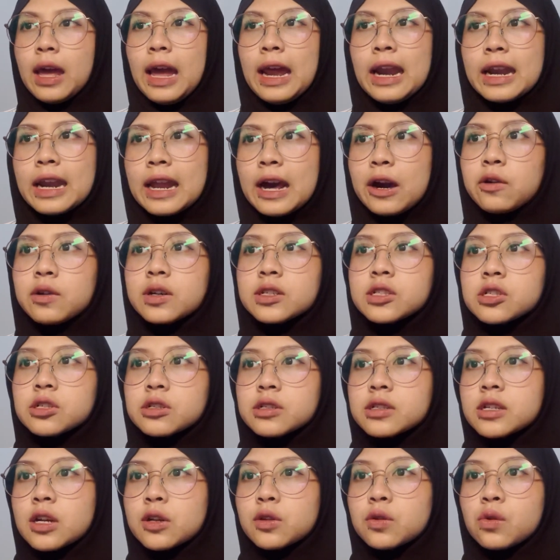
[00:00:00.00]
And now it
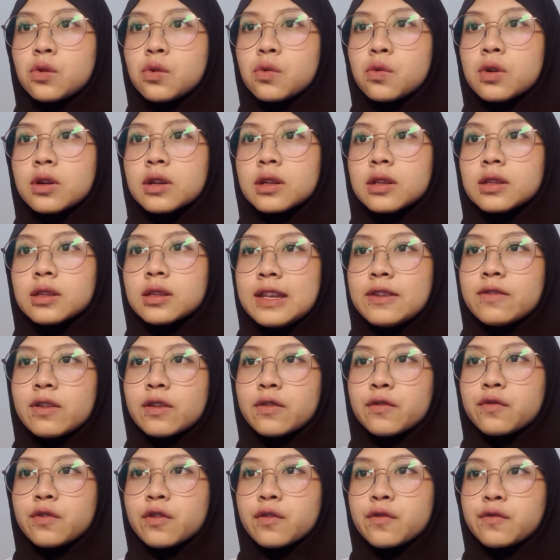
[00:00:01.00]
turns out you weren't
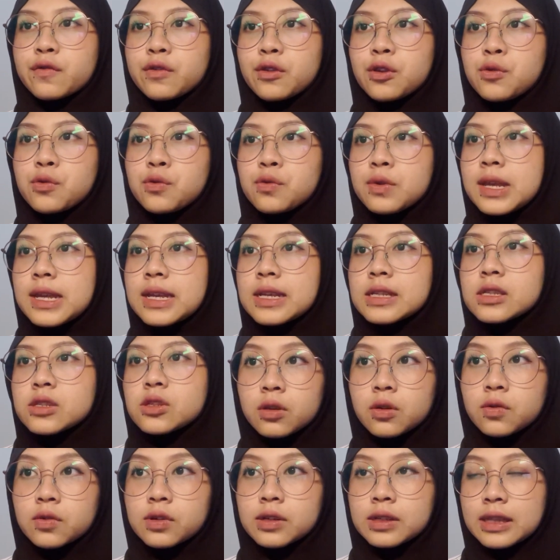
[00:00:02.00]
leaving for a few weeks,
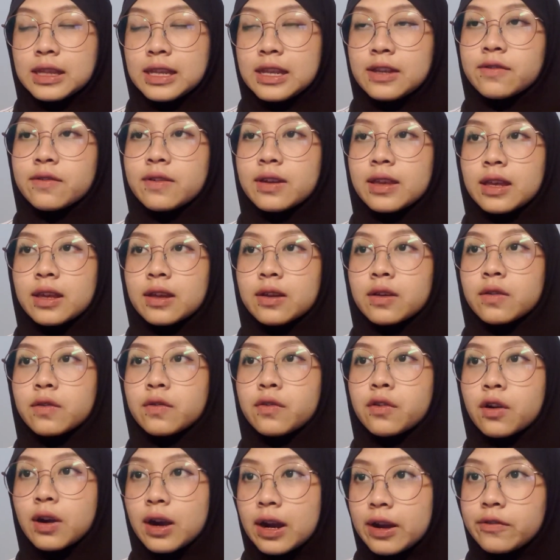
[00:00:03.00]
you were leaving
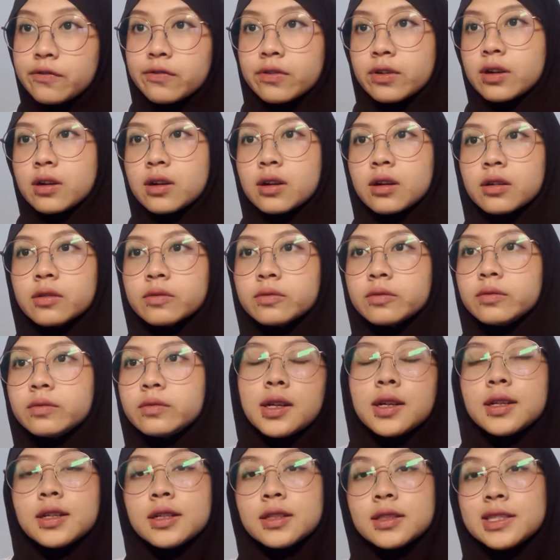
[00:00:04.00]
forever.
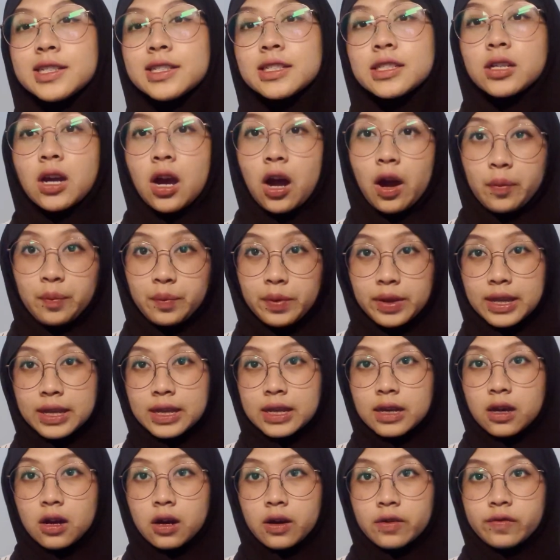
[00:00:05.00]
The
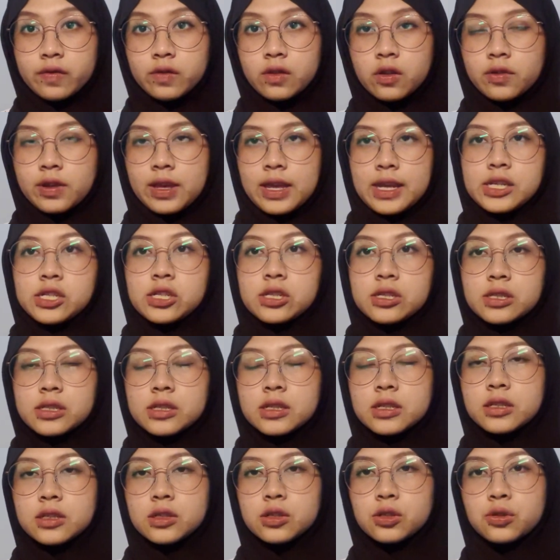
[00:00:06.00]
topic of locations
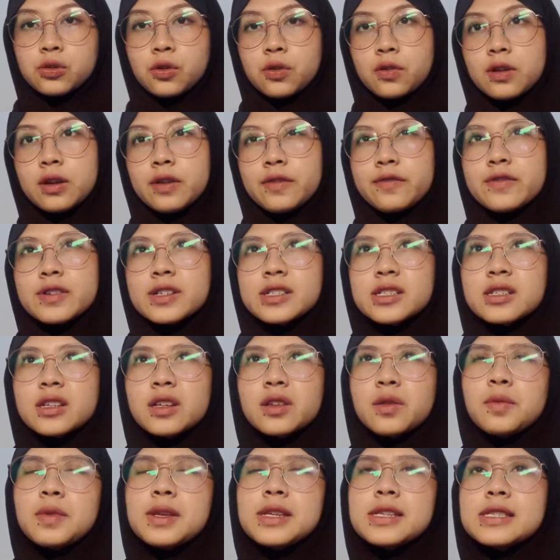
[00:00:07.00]
in the story first
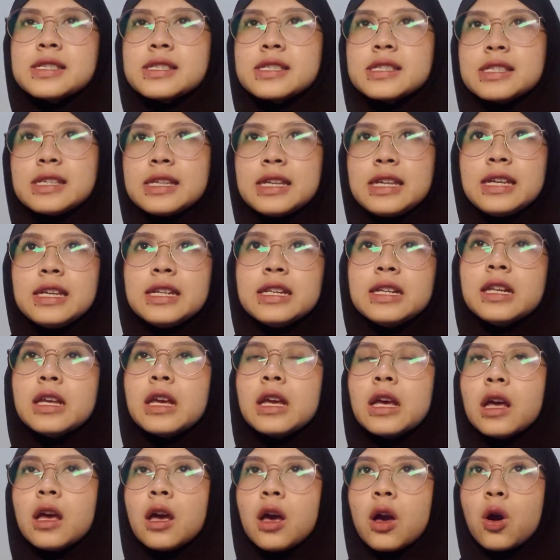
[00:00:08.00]
could be seen
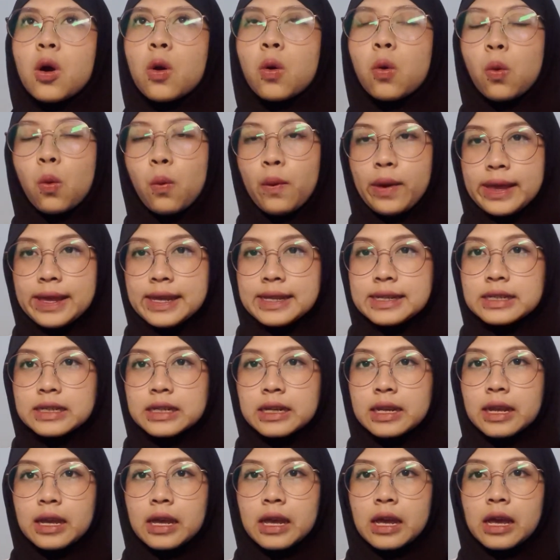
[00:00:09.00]
when